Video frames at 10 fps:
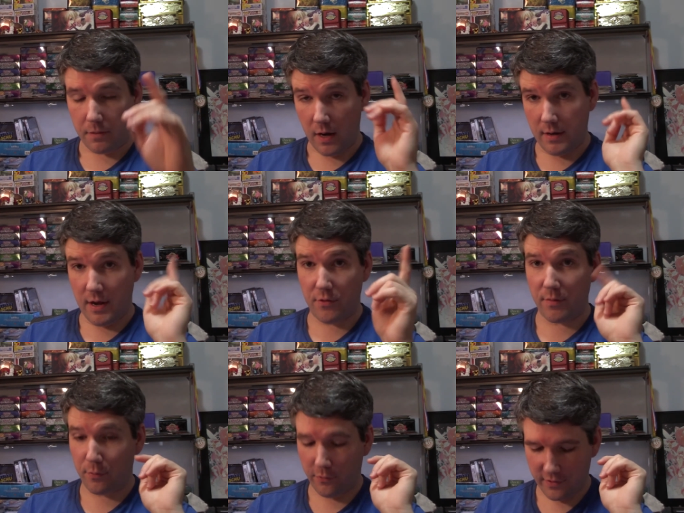Another
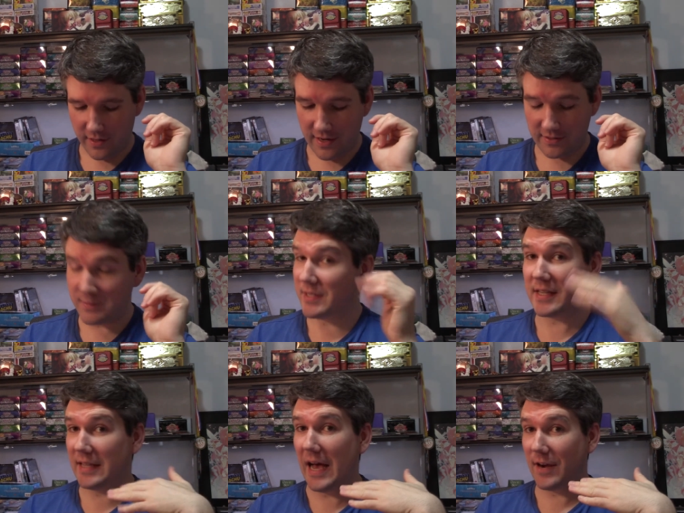important announcement. There's
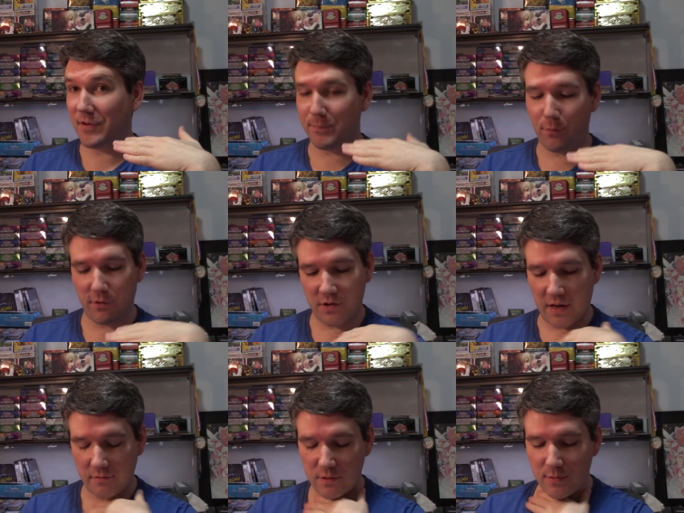a lot of important
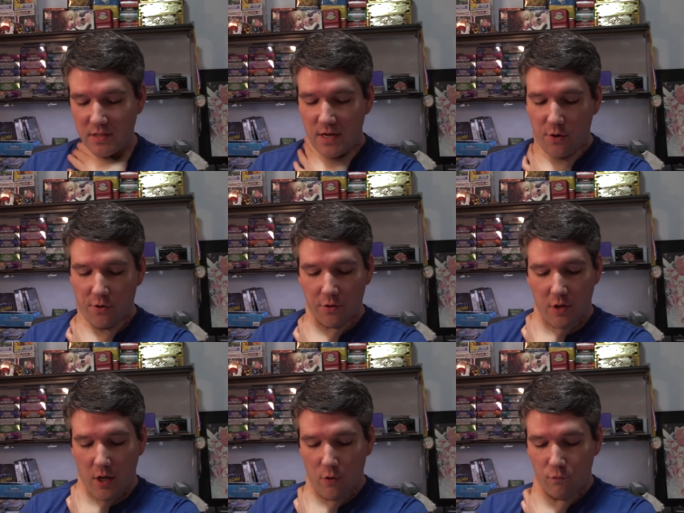announcements here.
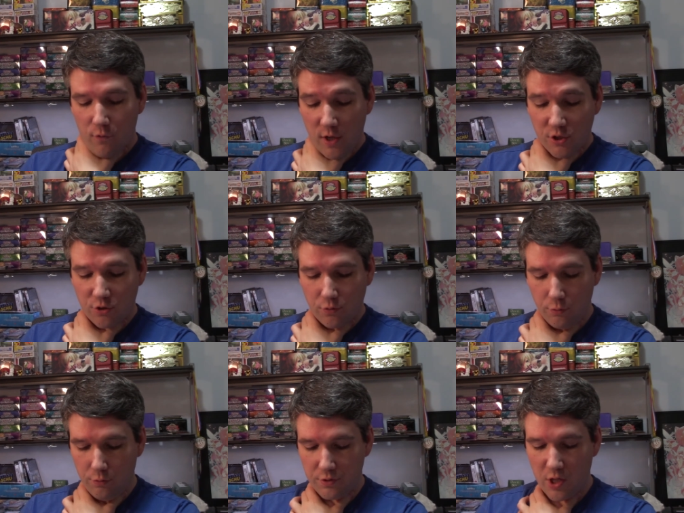Rush
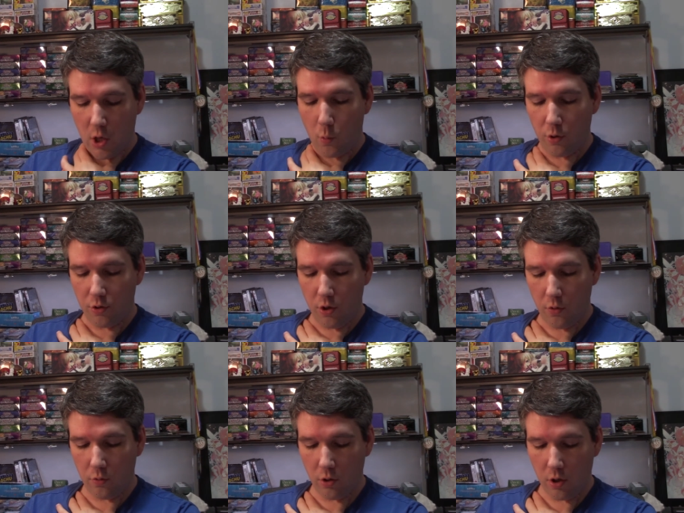duels will
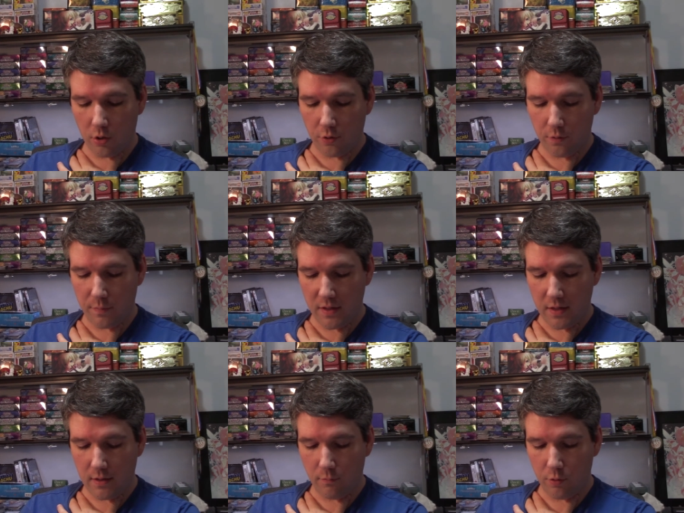no longer
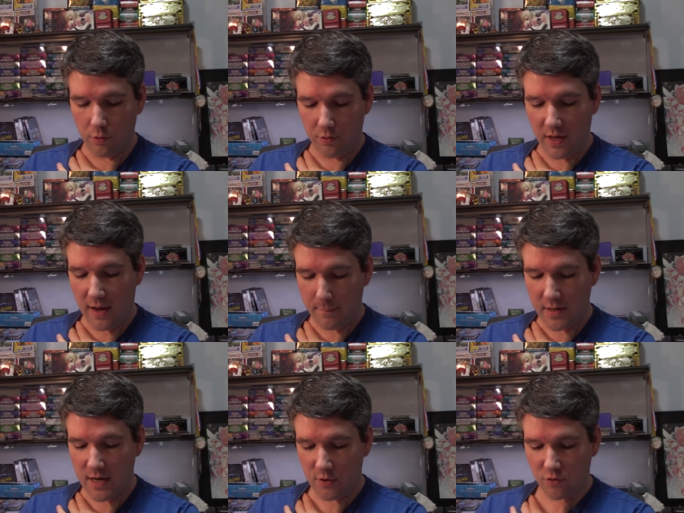be will not
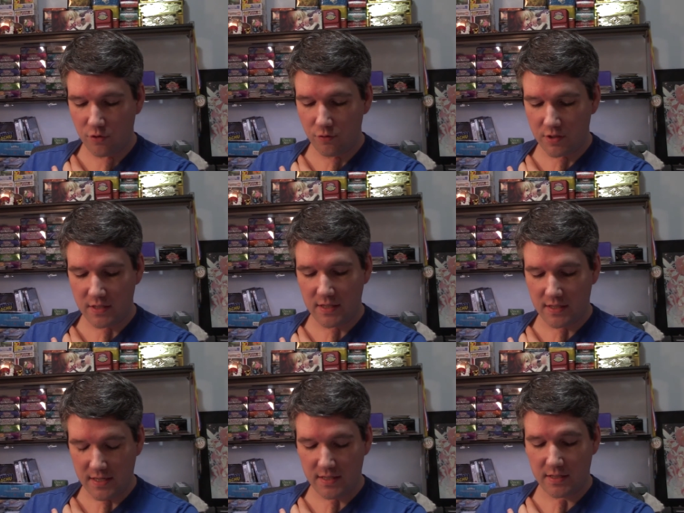be introduced to the
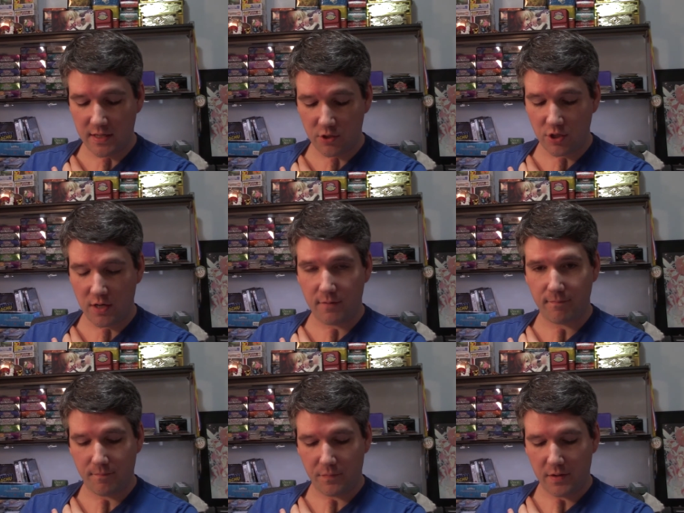TCG.
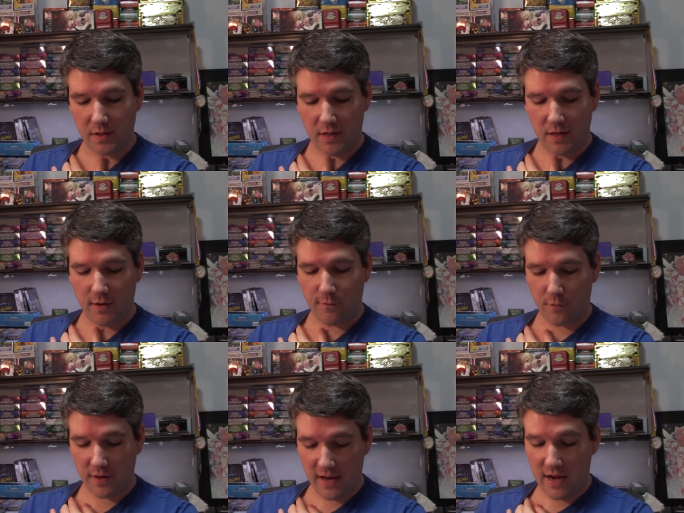
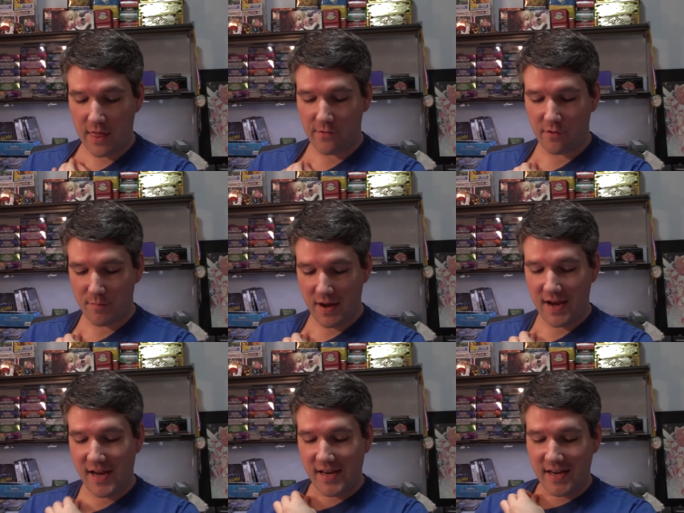For now, they
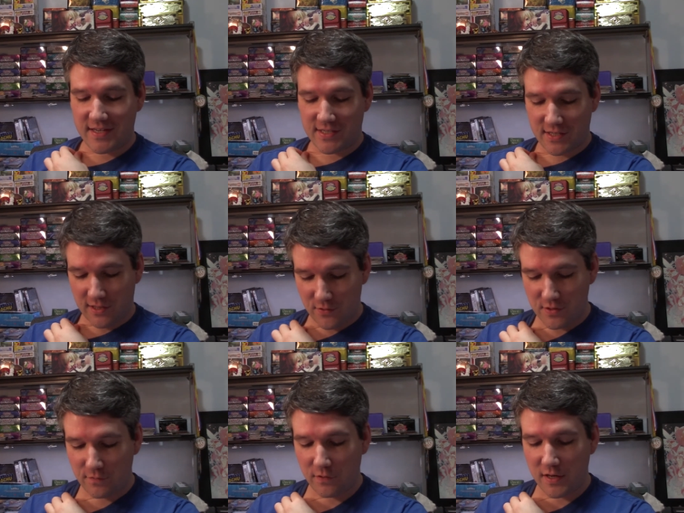remain
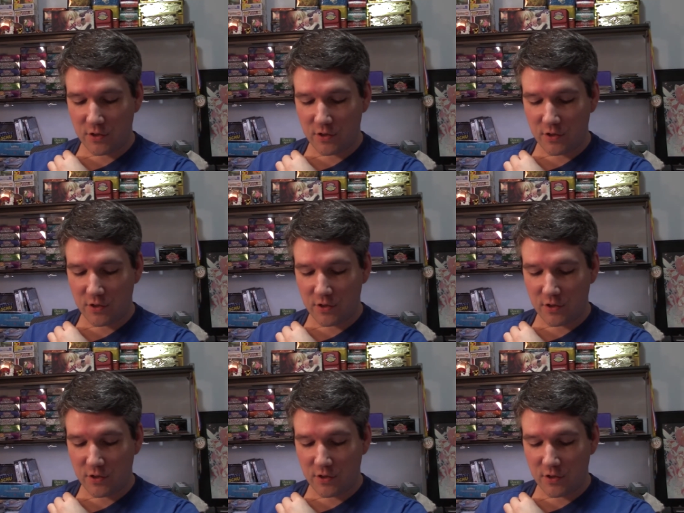exclusively in